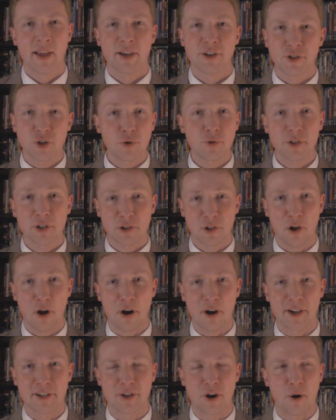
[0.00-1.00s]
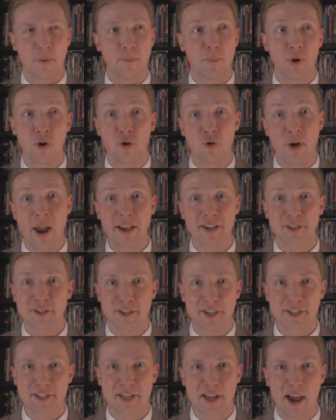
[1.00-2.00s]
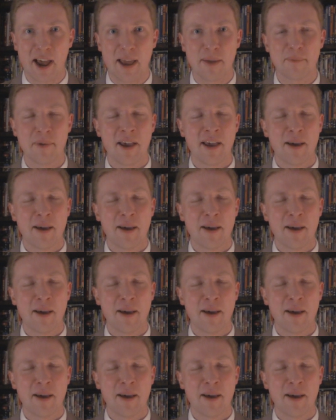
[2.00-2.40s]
Susan Clark is our murderess this time,